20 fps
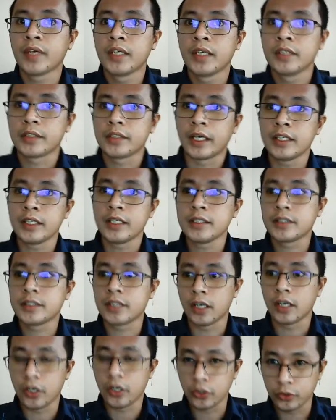Okay,
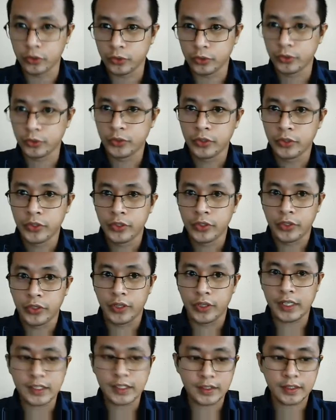so
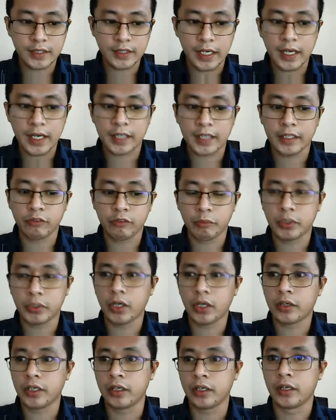this day again we'll be
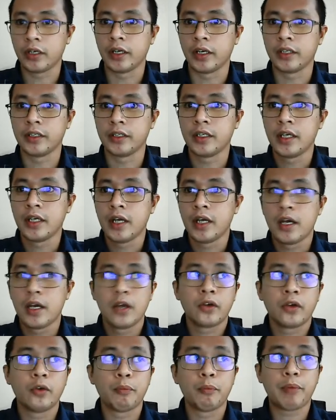talking on
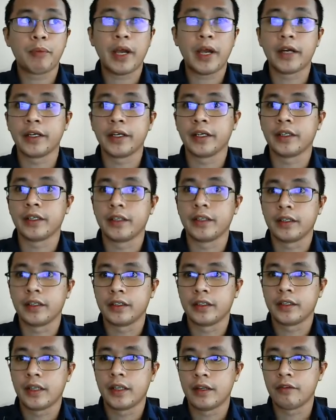comparing
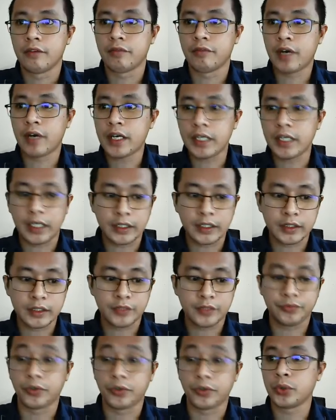the variance
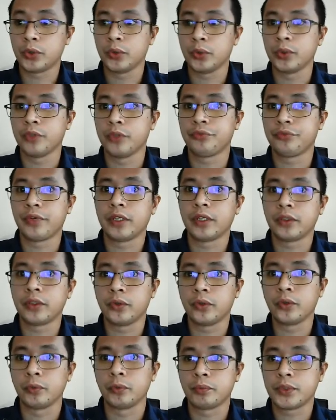for two different
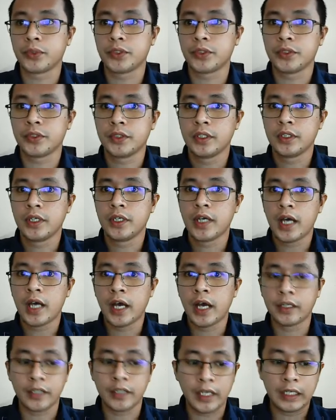groups. And
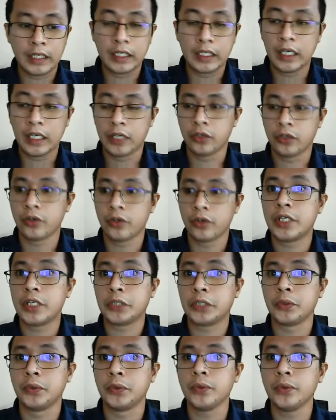then in order to
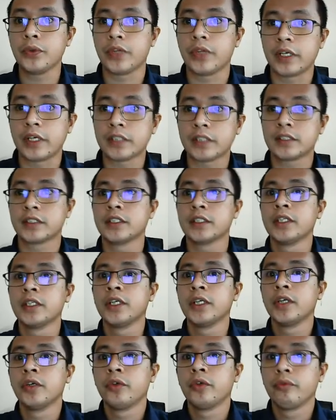do this,
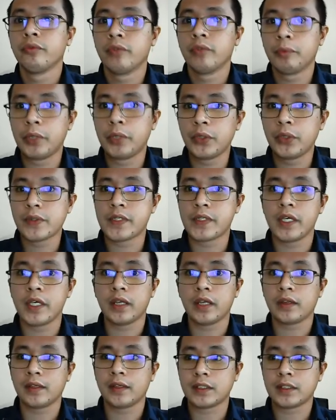we'll be using
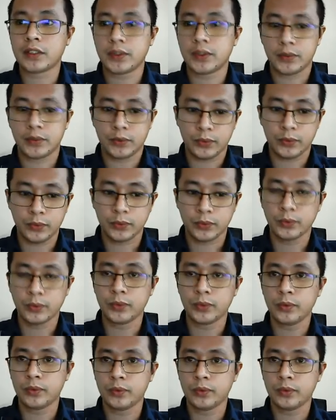these two